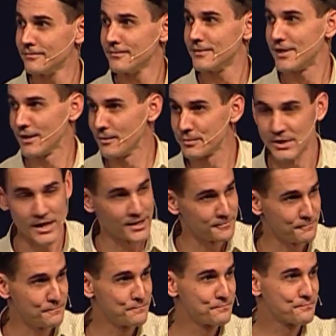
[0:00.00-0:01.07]
See what I'm
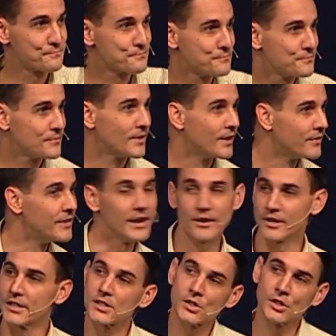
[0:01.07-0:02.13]
saying?
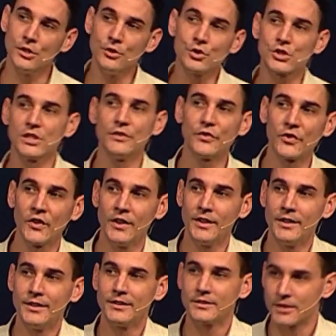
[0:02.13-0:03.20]
They're exclusive
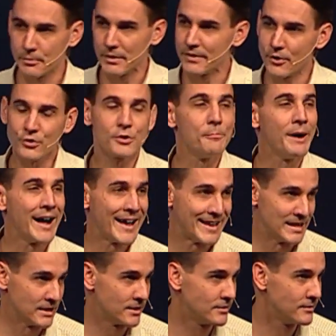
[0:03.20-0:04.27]
to me, those are
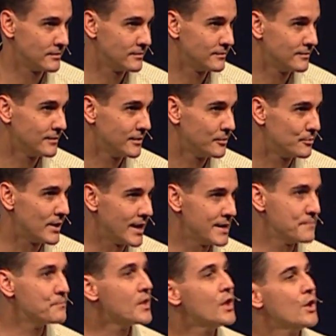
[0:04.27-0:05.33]
mine,
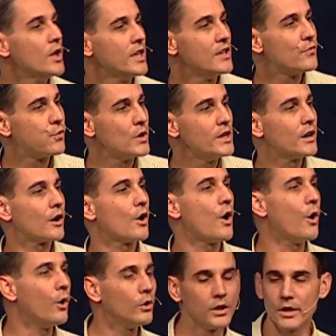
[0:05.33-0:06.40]
right? If we are
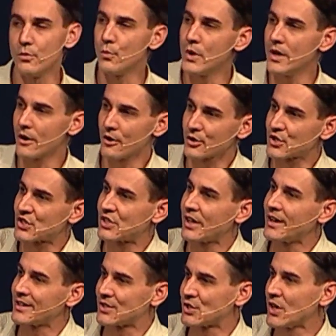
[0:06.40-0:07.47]
holy, we are
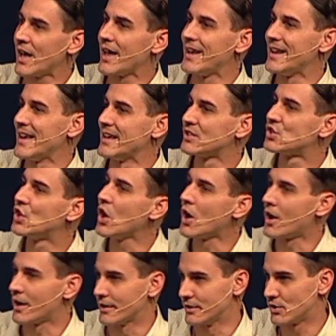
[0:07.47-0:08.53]
set aside as
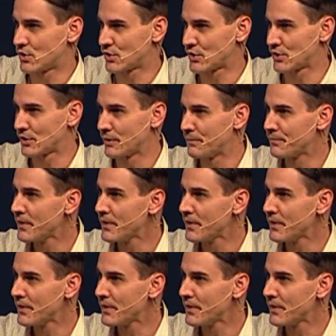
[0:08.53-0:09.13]
God's.